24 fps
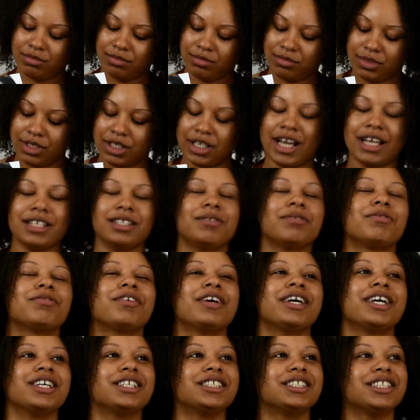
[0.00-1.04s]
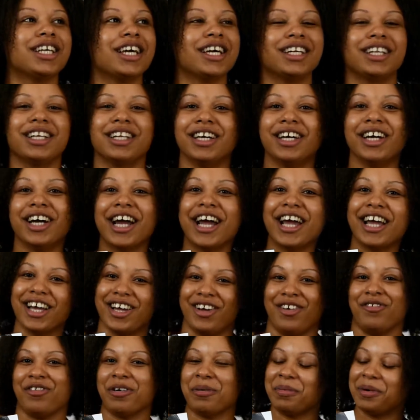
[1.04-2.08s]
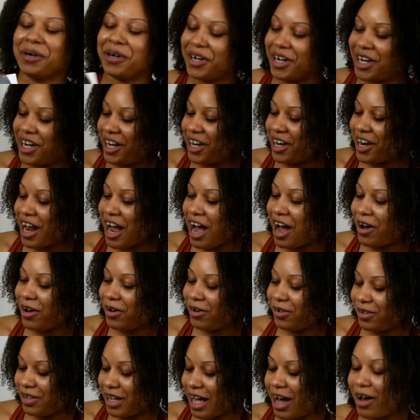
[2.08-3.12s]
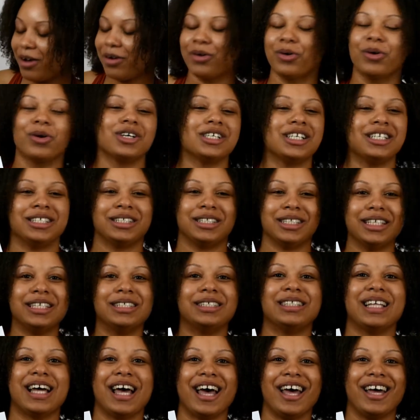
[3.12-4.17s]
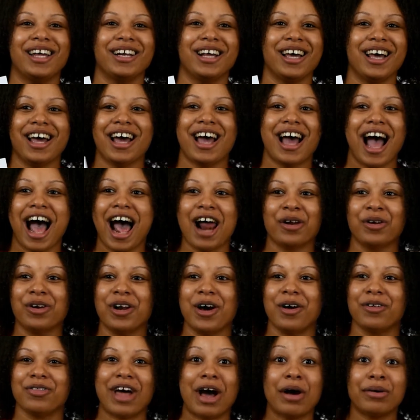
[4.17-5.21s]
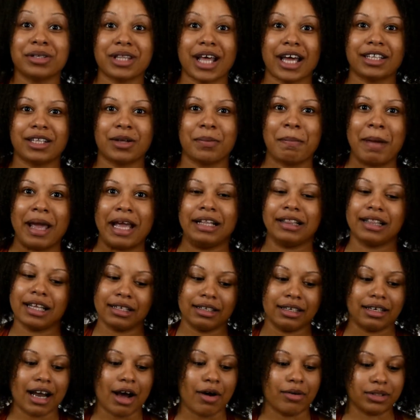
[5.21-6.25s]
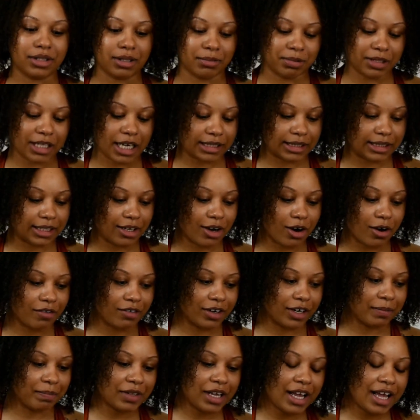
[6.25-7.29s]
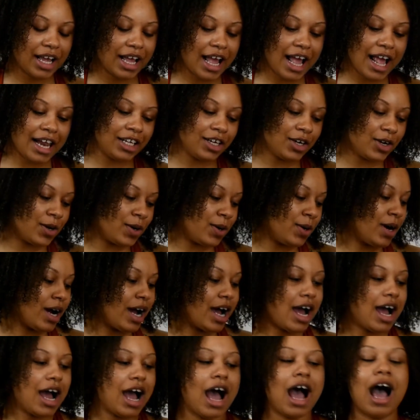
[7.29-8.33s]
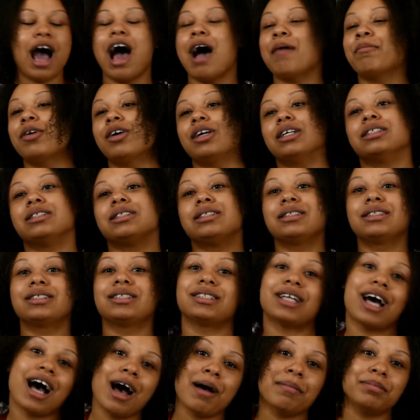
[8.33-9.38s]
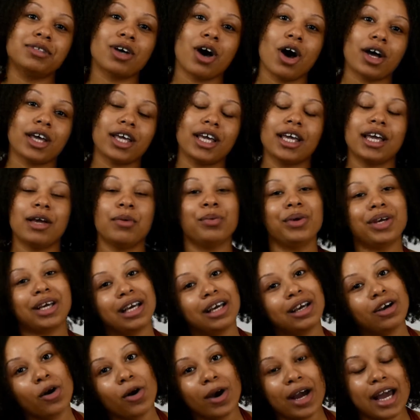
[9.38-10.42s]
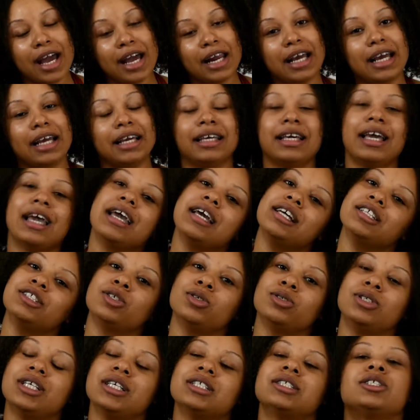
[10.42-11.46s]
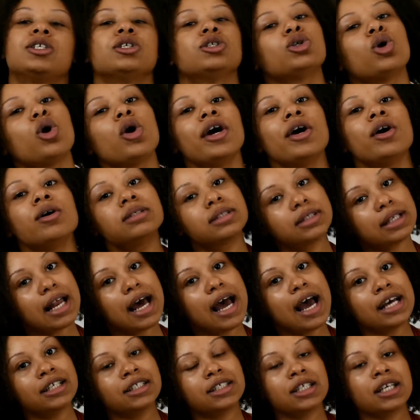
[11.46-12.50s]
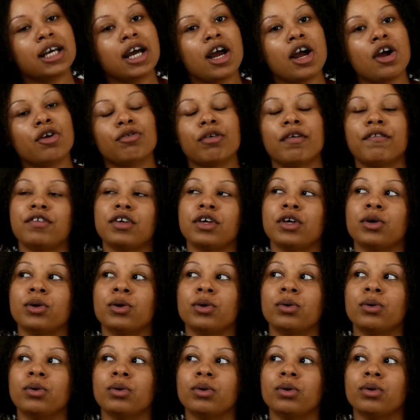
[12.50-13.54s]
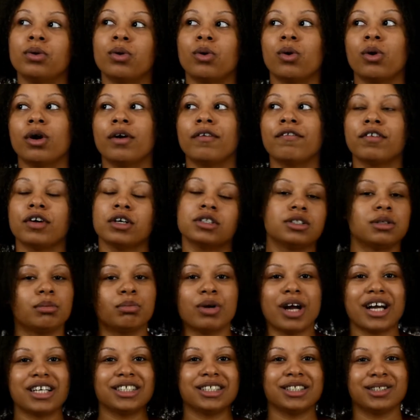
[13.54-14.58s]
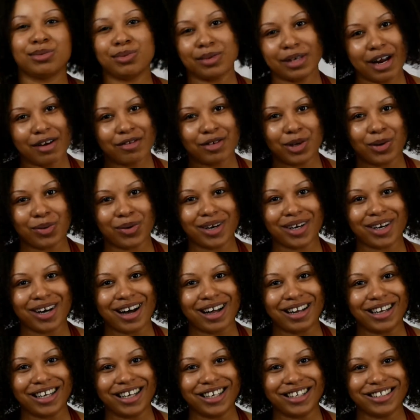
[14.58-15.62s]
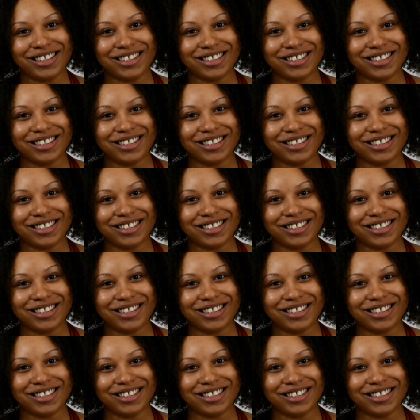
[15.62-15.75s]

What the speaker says: She has a freaking chandelier hanging from her ear. How gorgeous is that? I don't know. That was like the main thing that I was obsessing over. Anywho, I'm going to stop talking and we can go ahead and get into this tutorial / review or first impressions, whatever you want to call it.